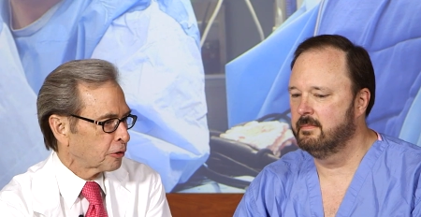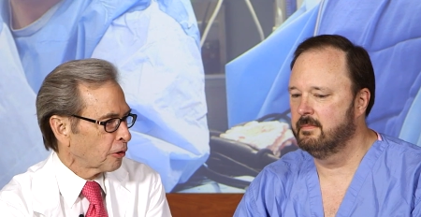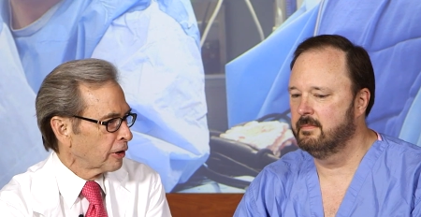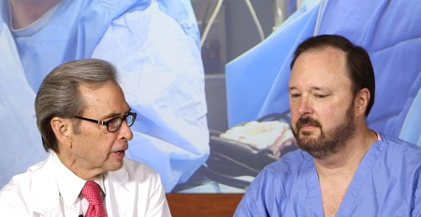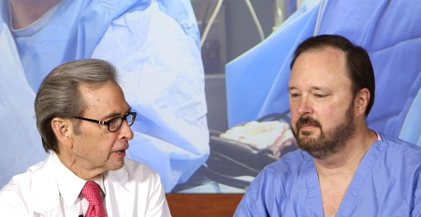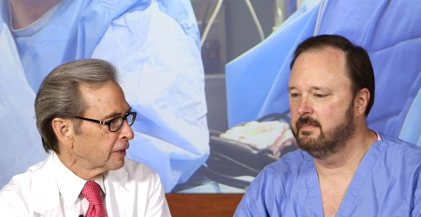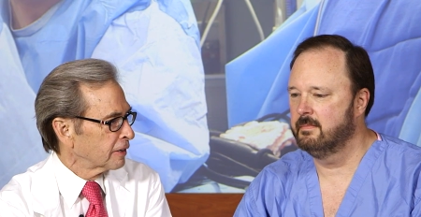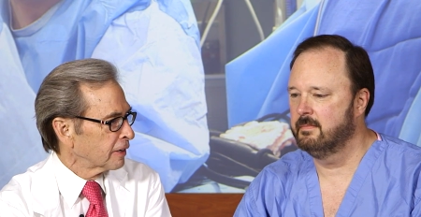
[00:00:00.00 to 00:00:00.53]

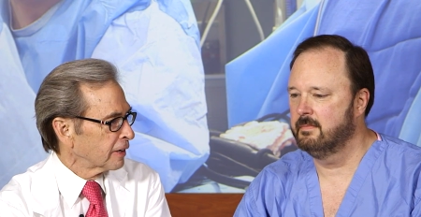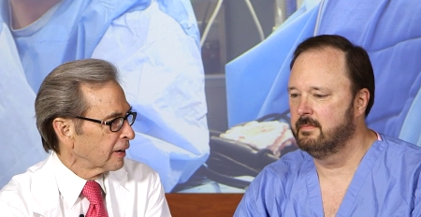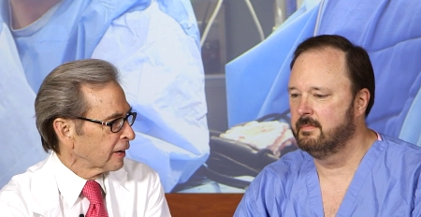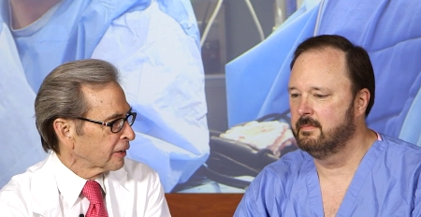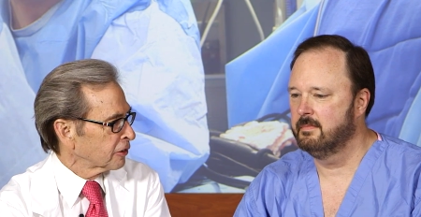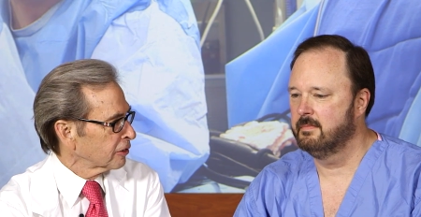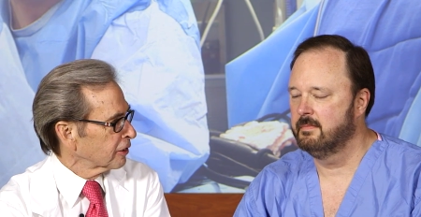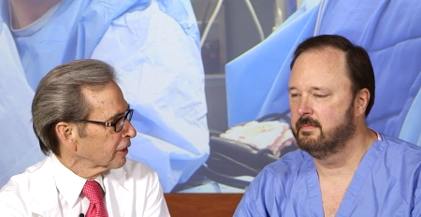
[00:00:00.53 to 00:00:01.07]
Speaker 1: trained and
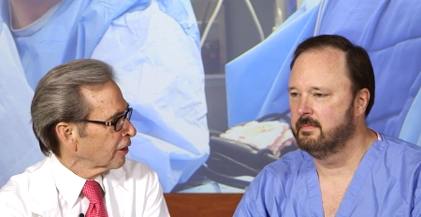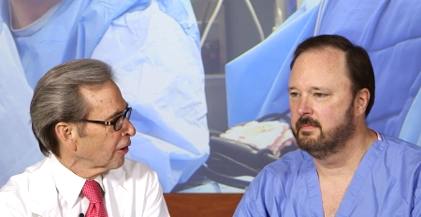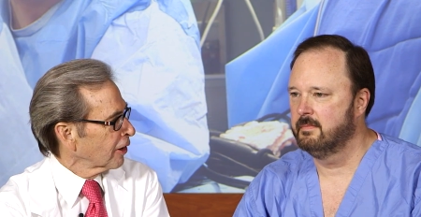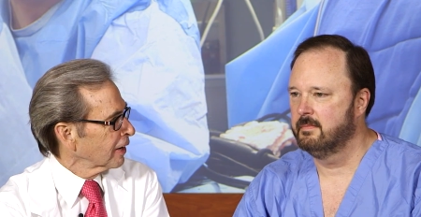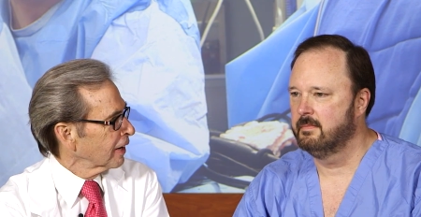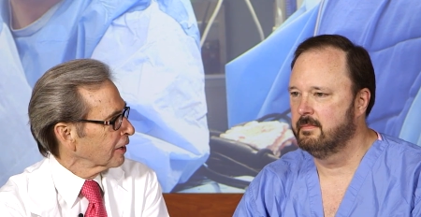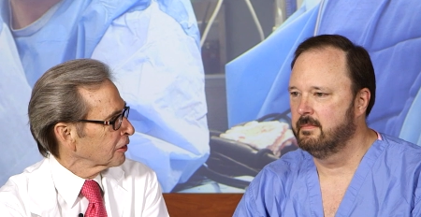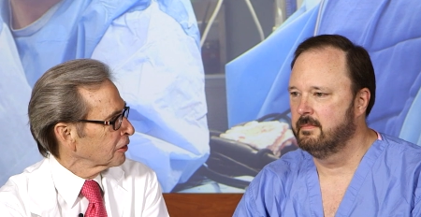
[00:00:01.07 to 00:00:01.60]
excellent
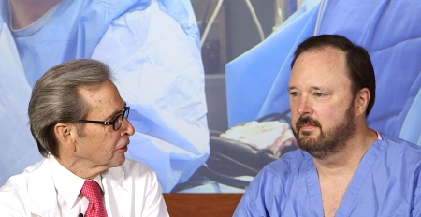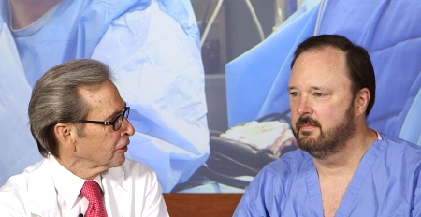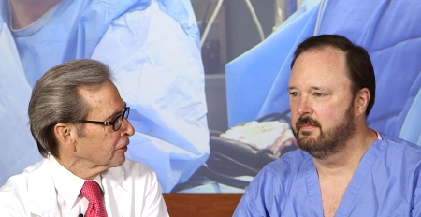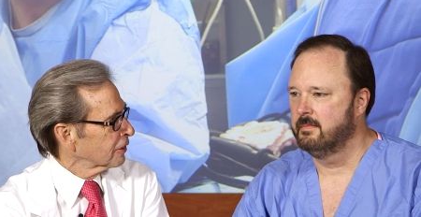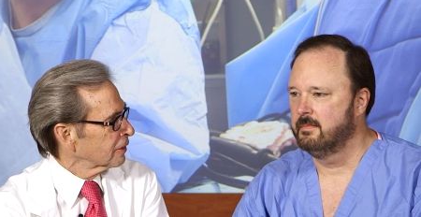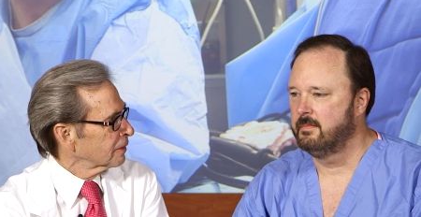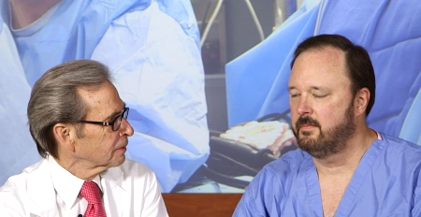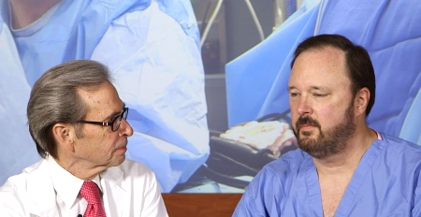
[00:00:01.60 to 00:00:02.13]
cardiac
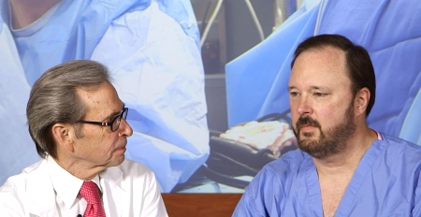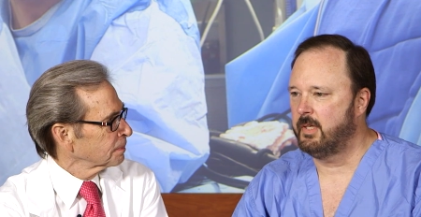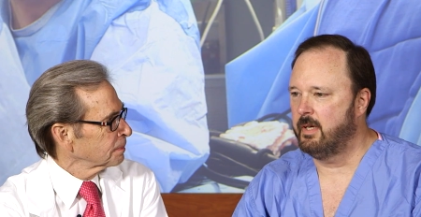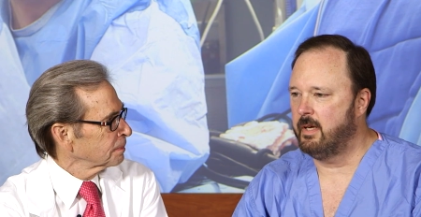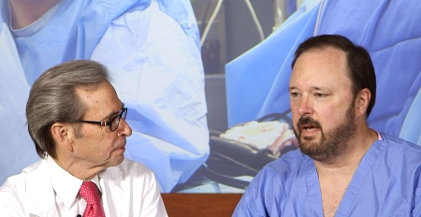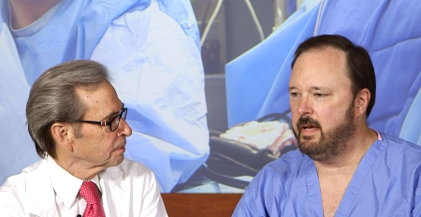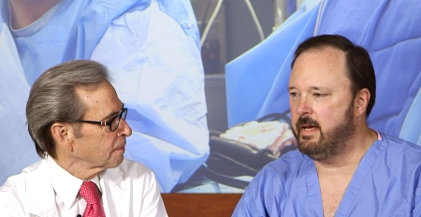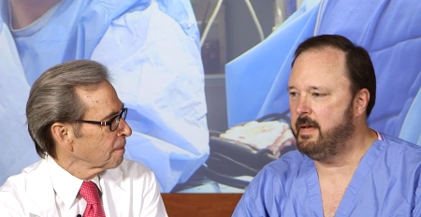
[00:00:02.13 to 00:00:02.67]
surgeon?
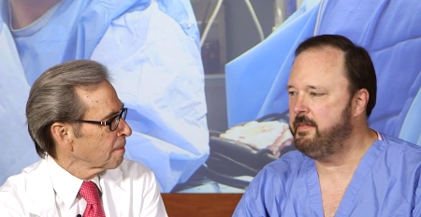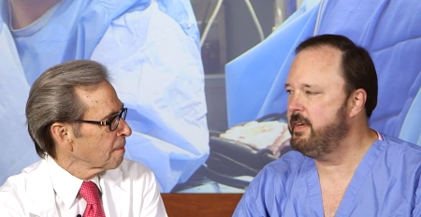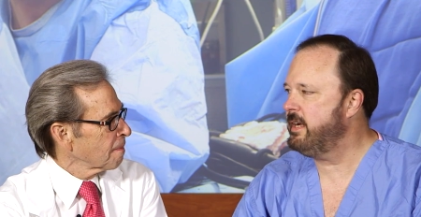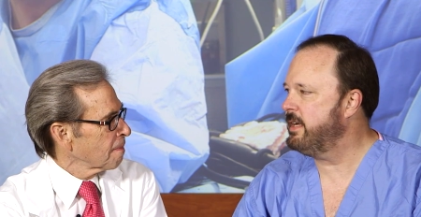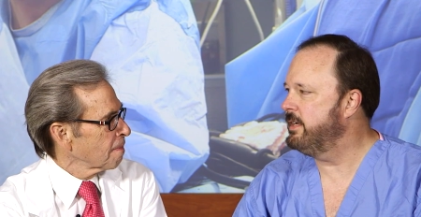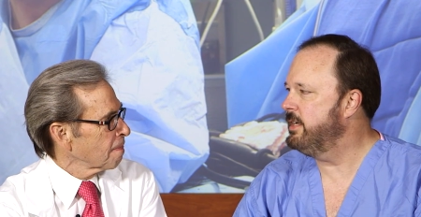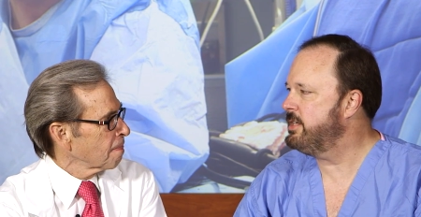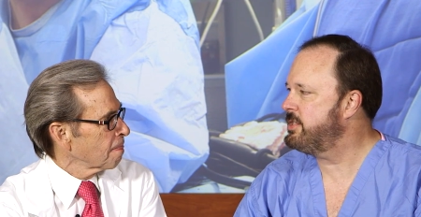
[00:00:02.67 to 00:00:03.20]
Speaker 2: I
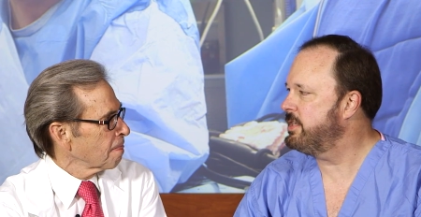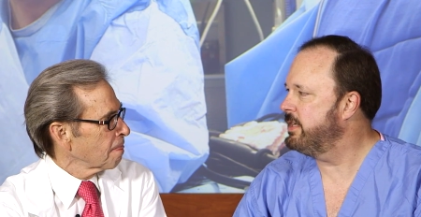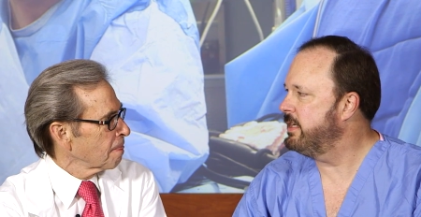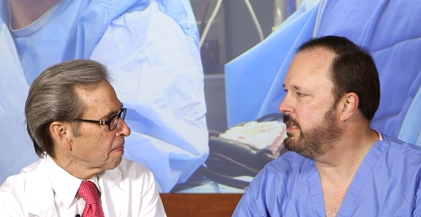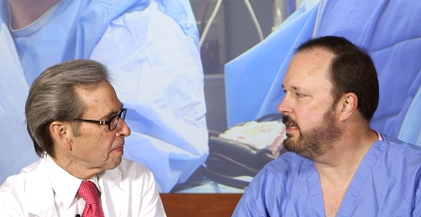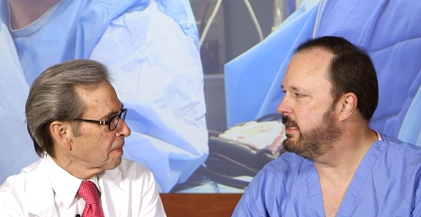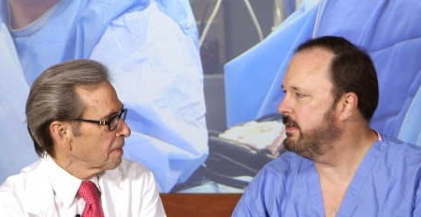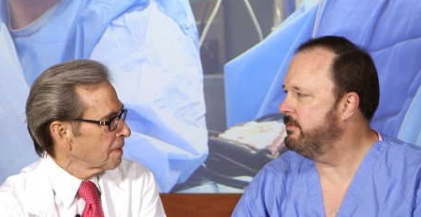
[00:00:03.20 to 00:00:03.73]
think
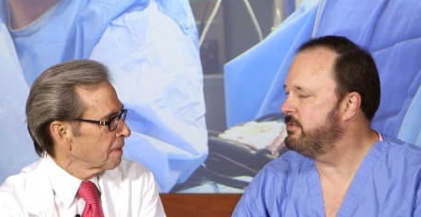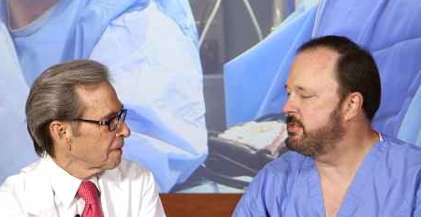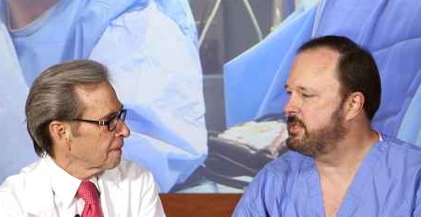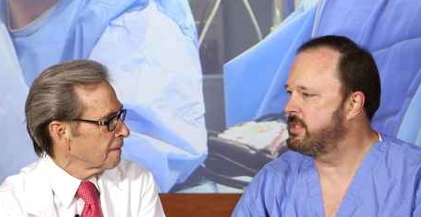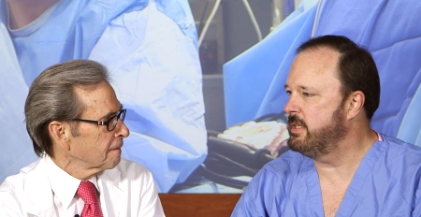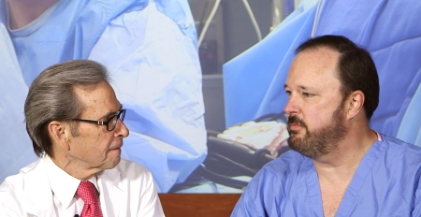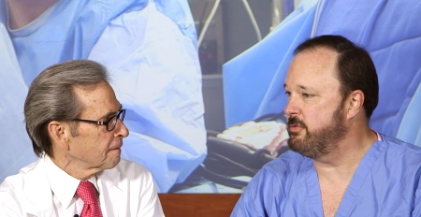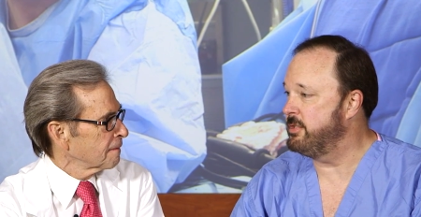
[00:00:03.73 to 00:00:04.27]
initially that it
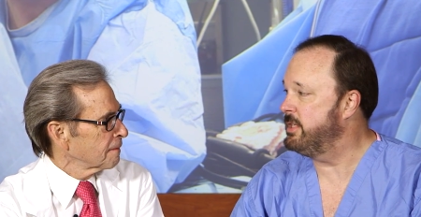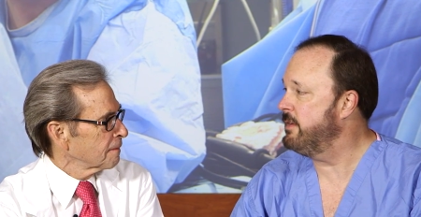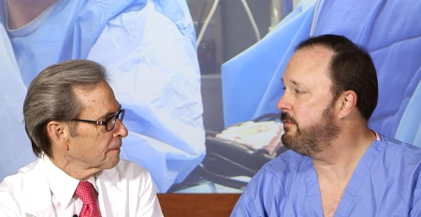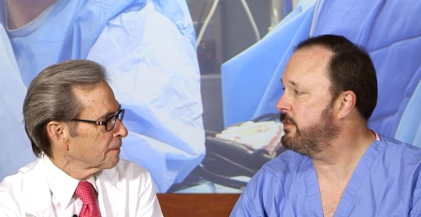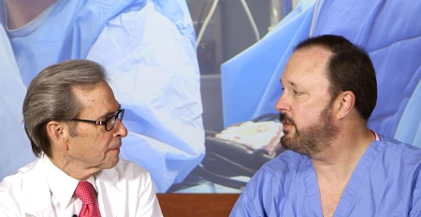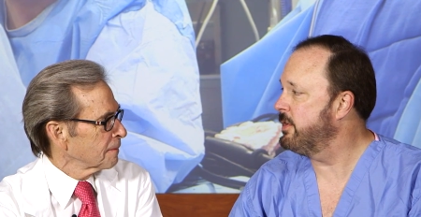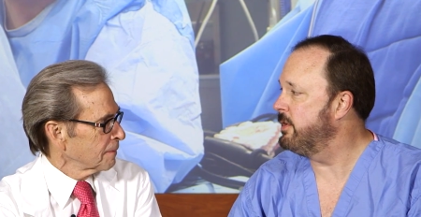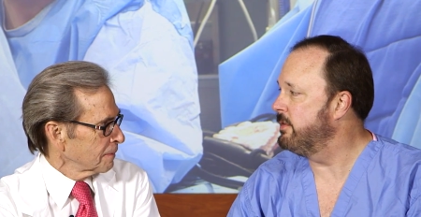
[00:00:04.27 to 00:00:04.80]
was it was
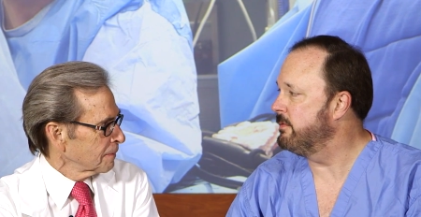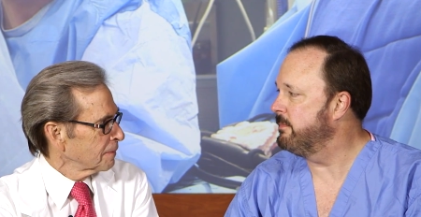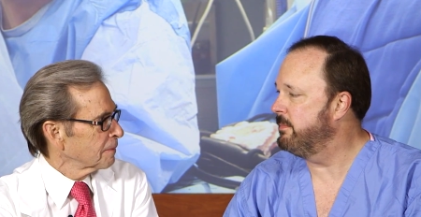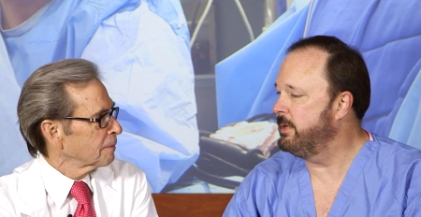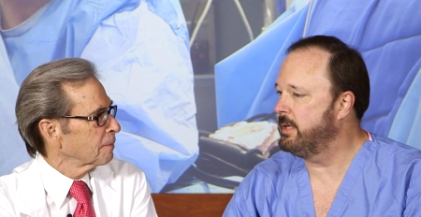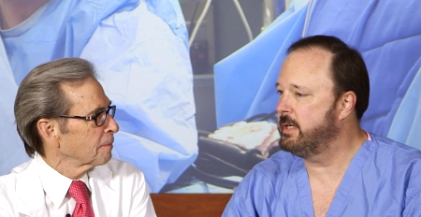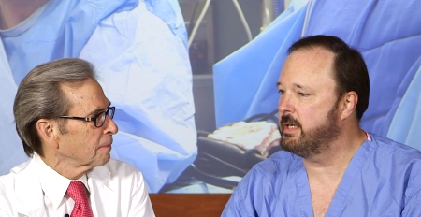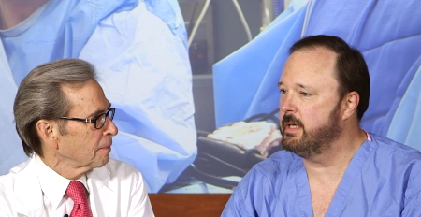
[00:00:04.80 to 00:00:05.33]

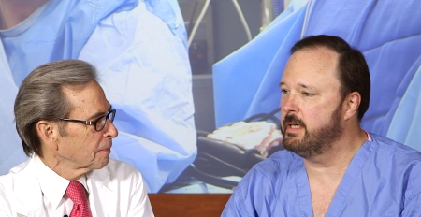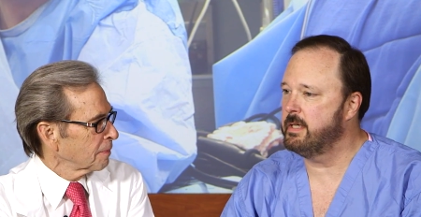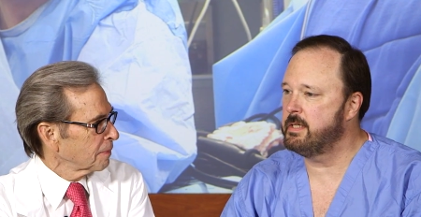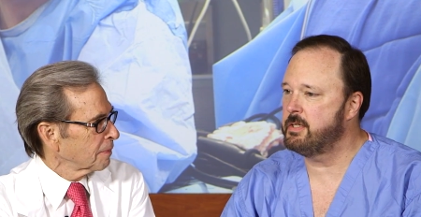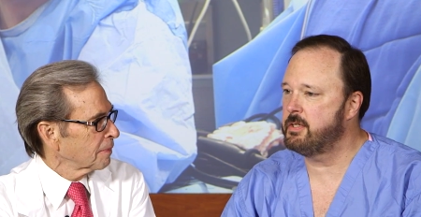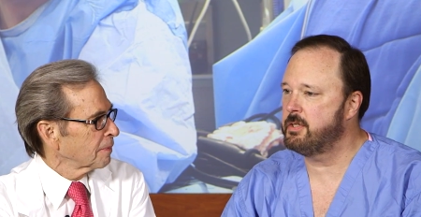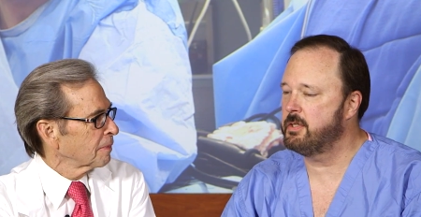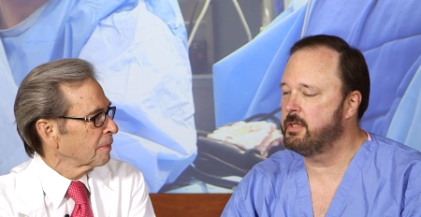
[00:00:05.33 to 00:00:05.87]
difficult
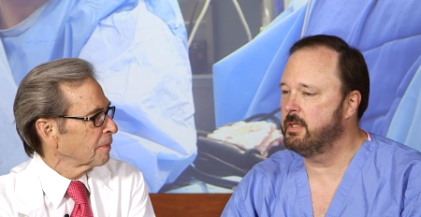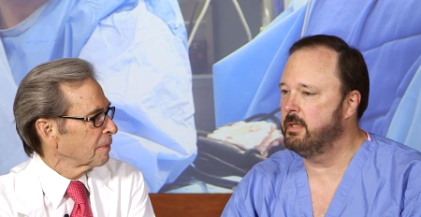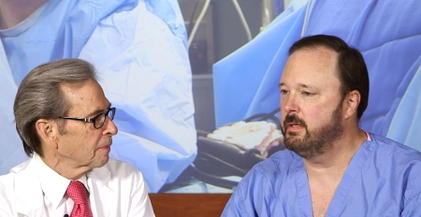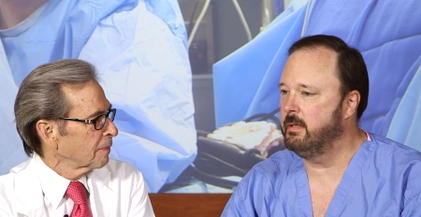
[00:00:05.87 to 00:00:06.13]
because,